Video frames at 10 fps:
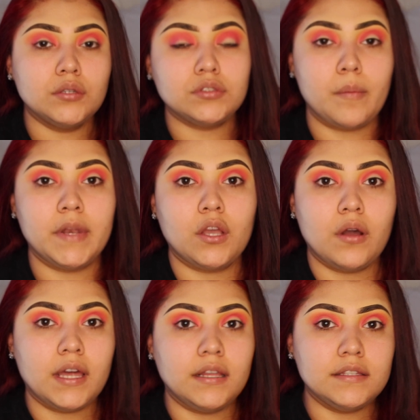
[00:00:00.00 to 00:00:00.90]
So I'm gonna go
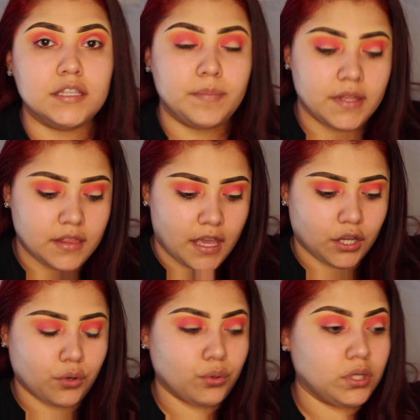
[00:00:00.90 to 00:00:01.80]
ahead and deepen
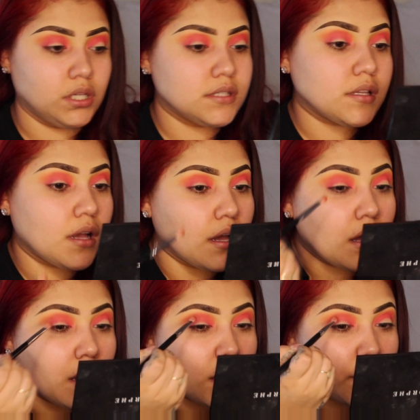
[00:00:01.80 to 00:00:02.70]
that crease
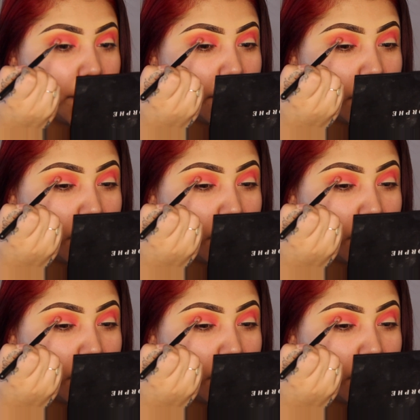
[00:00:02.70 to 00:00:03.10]
up.